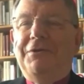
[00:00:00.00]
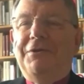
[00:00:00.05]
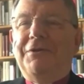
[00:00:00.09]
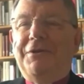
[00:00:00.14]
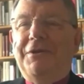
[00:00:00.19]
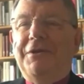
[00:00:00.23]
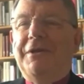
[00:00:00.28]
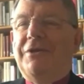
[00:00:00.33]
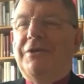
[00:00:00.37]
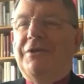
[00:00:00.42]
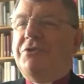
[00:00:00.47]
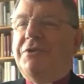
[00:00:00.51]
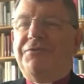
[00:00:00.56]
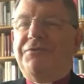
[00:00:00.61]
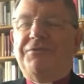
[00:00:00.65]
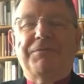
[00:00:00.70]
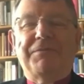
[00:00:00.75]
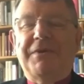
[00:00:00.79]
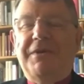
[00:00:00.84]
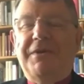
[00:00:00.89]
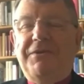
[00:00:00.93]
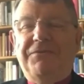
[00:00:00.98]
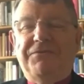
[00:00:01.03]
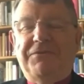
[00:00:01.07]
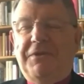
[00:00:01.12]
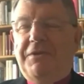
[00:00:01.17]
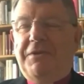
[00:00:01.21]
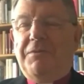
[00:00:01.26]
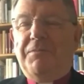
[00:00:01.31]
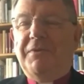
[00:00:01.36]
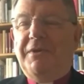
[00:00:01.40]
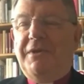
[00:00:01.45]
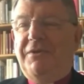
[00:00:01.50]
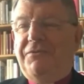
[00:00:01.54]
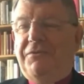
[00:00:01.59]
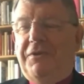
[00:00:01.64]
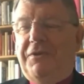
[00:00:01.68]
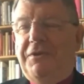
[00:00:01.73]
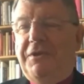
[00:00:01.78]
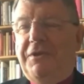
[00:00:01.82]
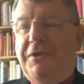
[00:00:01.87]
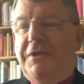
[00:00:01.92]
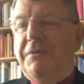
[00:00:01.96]
Yeah, just amazing,
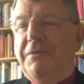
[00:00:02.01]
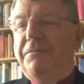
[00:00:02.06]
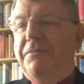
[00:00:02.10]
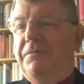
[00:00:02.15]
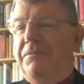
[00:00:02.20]
yeah.